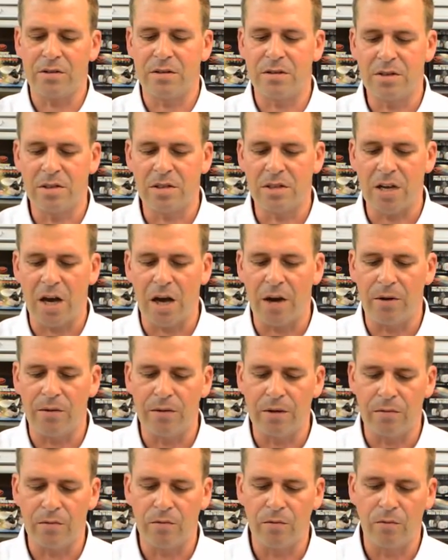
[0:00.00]

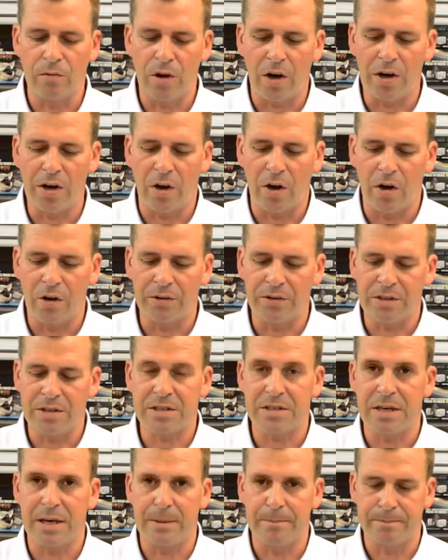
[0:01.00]
sewn right on the
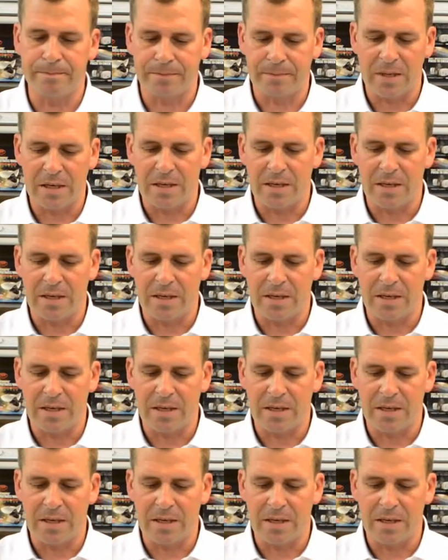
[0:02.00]
seam.